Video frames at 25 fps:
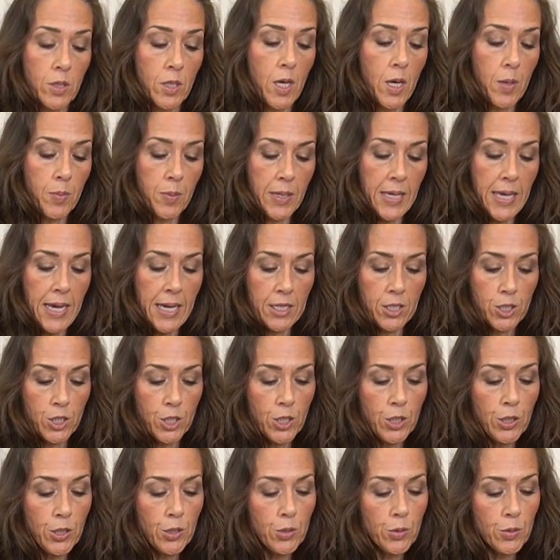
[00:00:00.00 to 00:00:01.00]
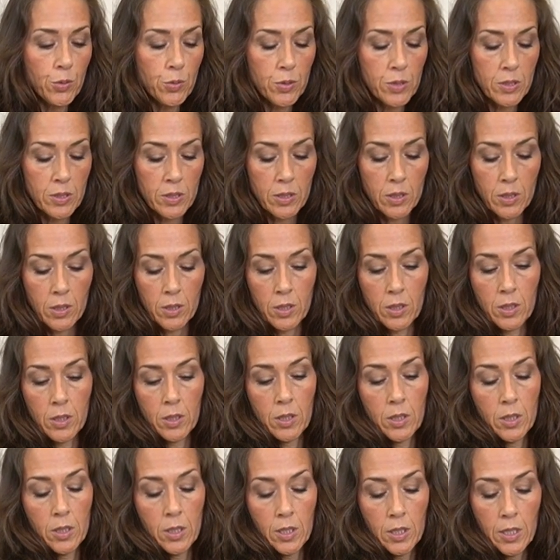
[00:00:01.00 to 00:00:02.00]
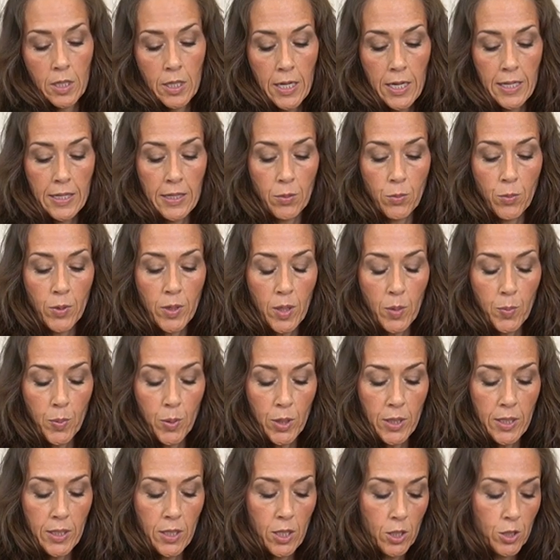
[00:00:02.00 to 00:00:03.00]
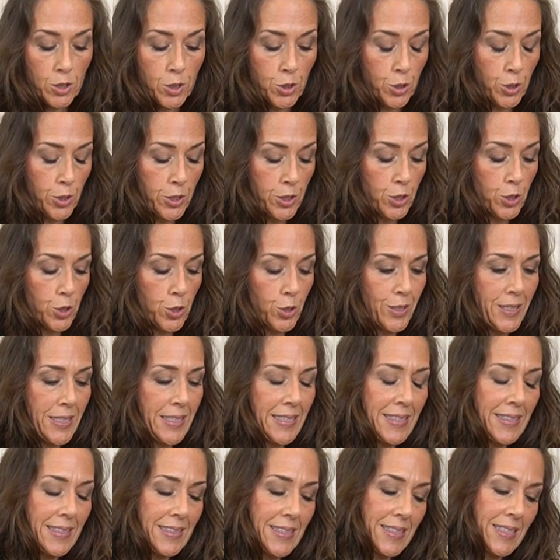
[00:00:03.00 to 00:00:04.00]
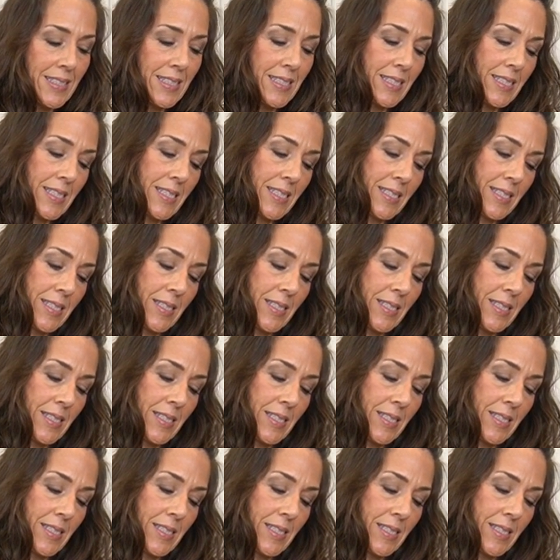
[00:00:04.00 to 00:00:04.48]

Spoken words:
a cup of cashews, and then we're gonna put in our nutritional yeast,